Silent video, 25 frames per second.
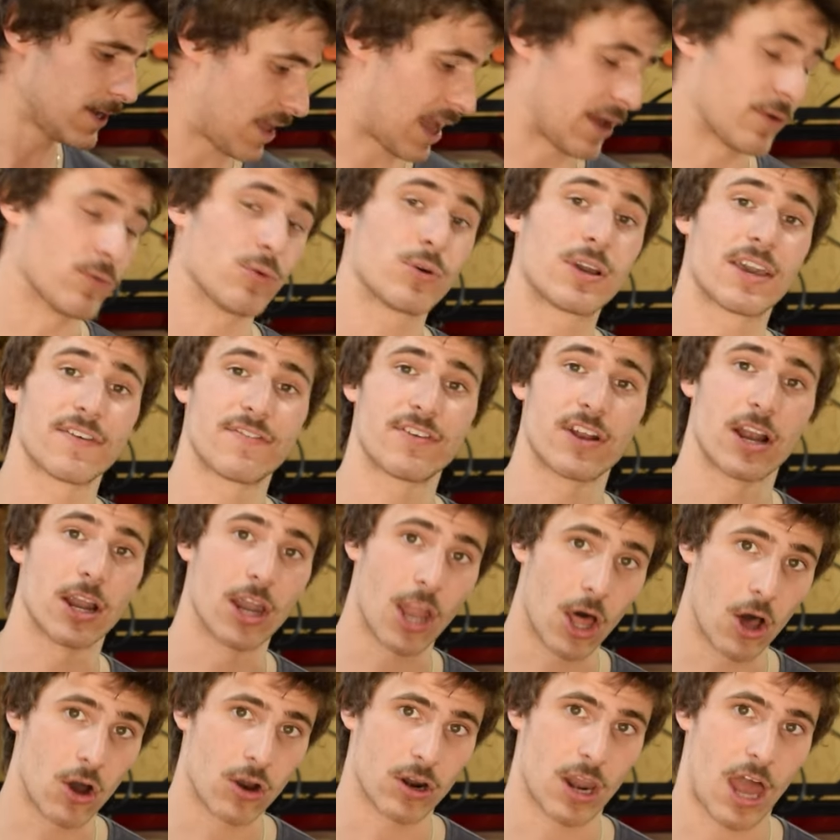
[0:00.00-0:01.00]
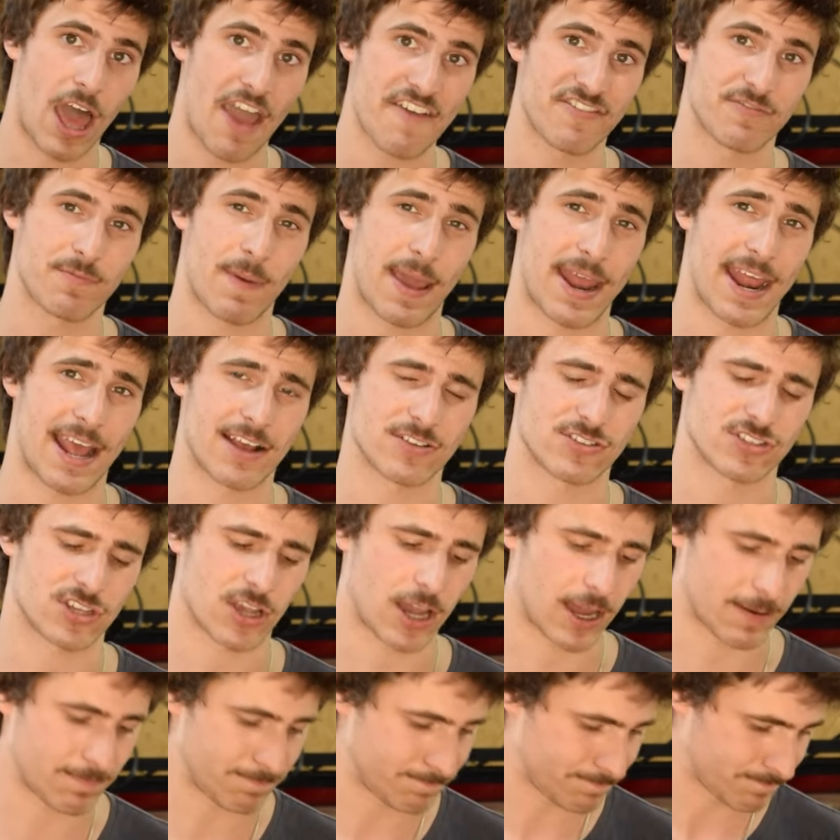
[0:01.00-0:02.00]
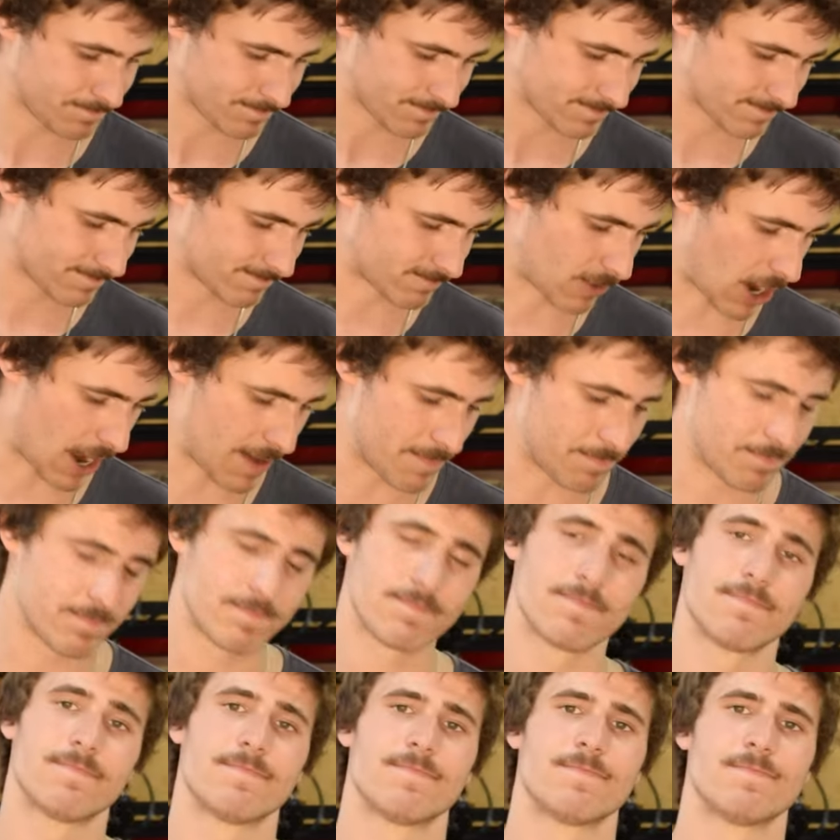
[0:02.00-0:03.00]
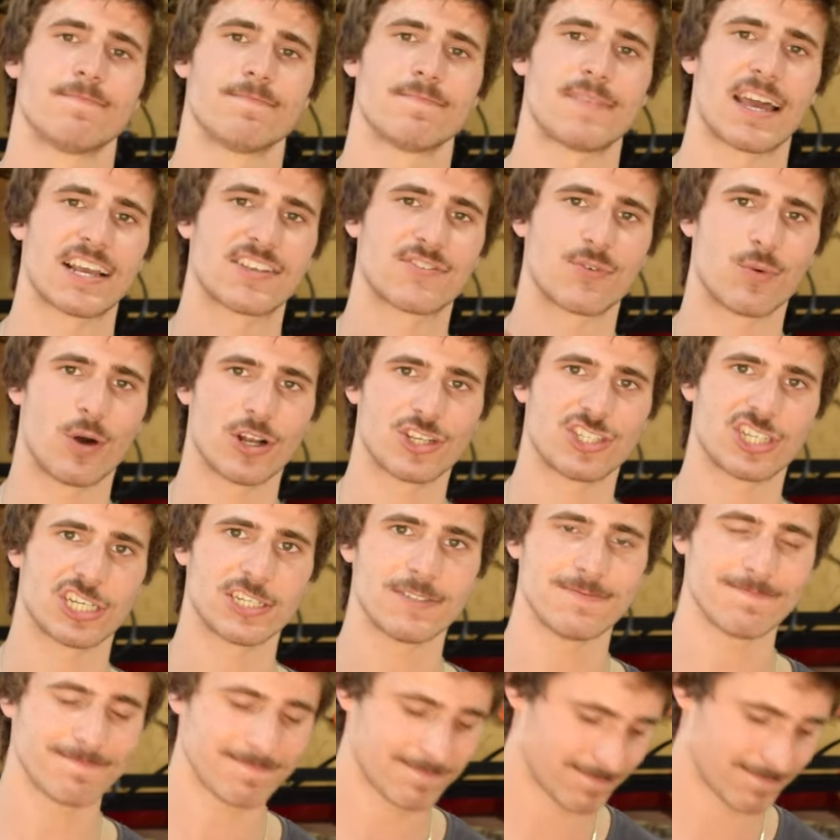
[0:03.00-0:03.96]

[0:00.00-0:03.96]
and will give it a long lifespan outside. Right, thanks for watching.